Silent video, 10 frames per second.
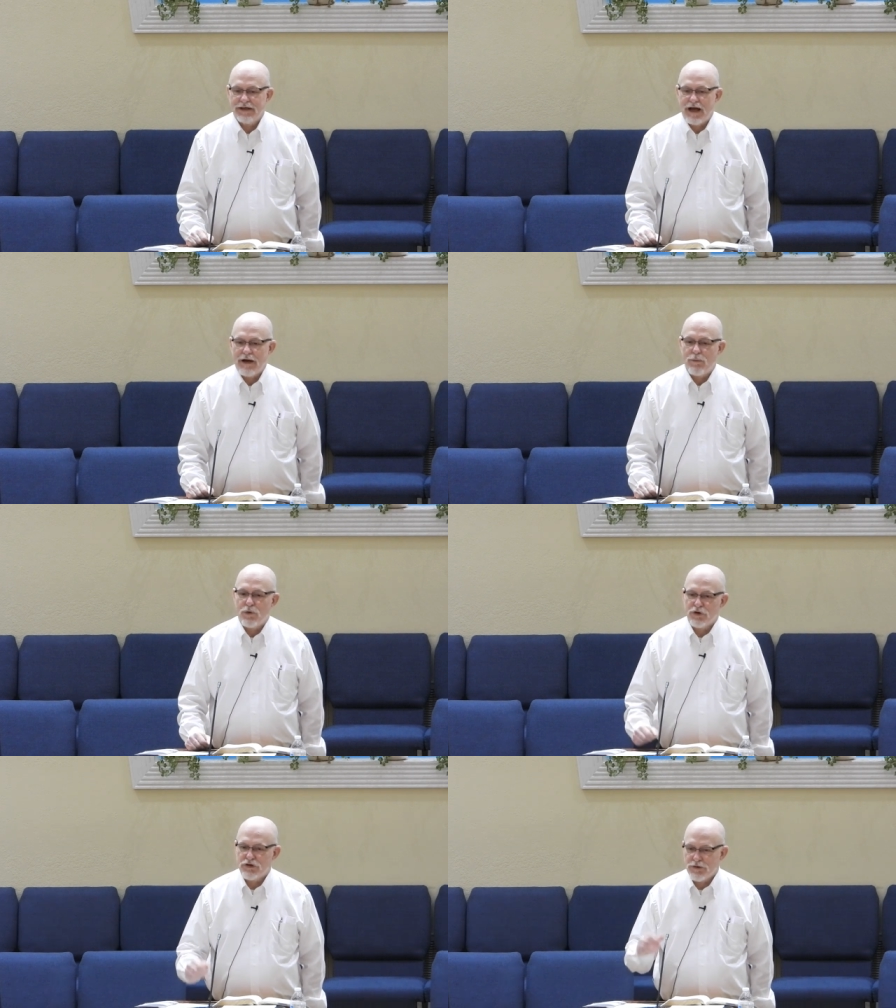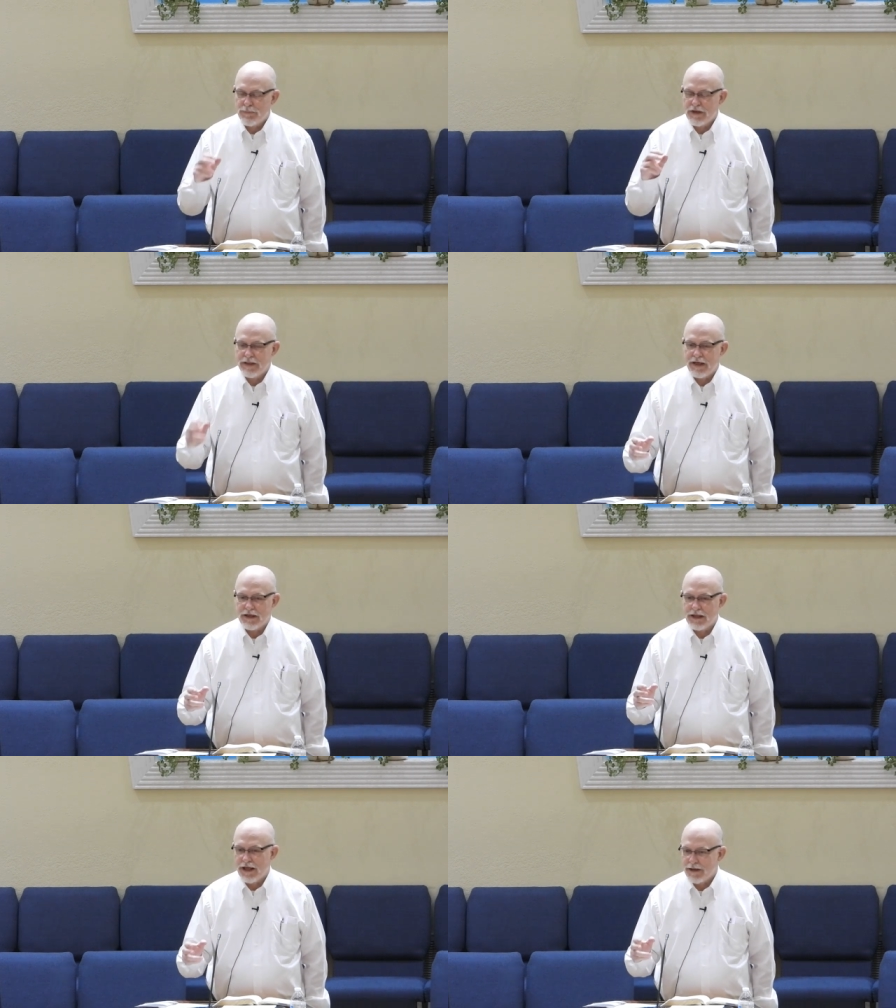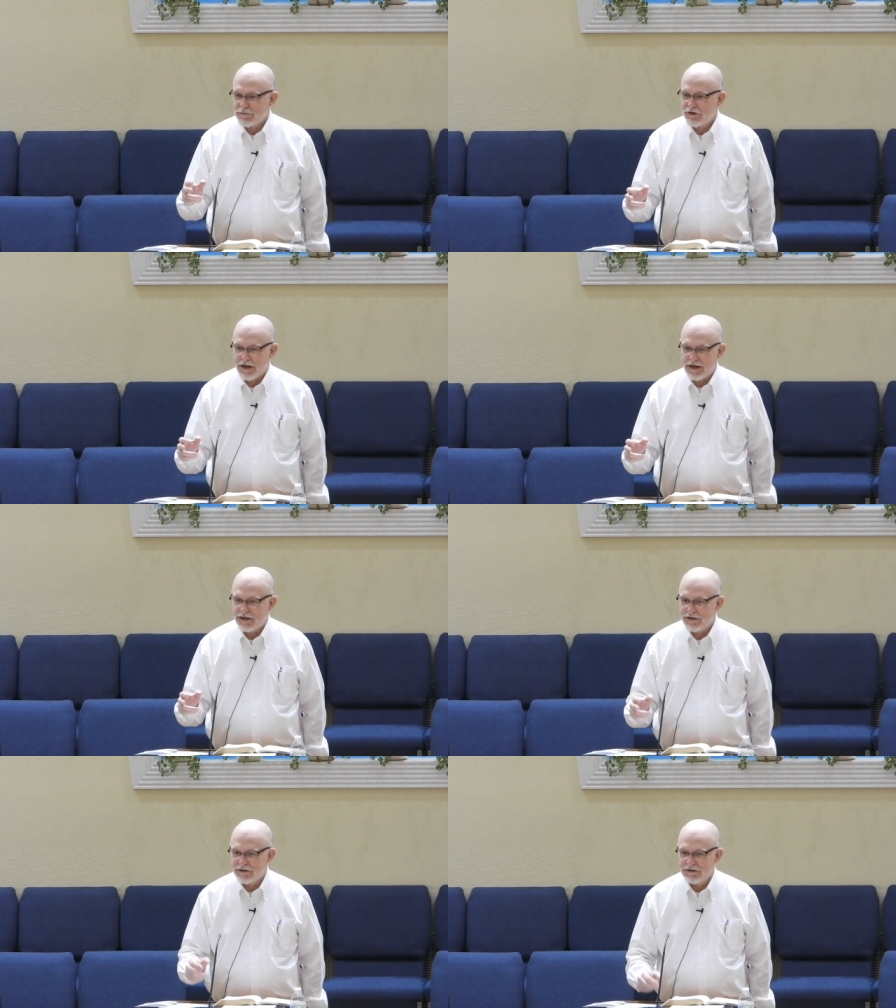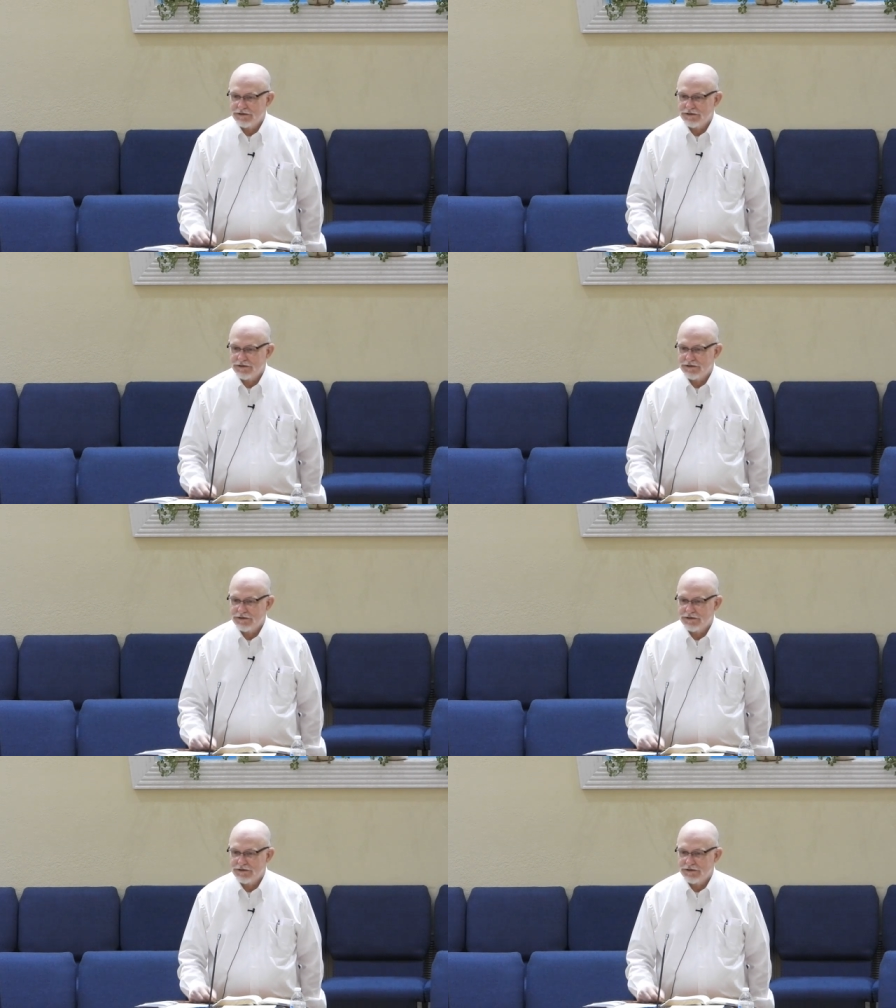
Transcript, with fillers: I want us to be that lampstand.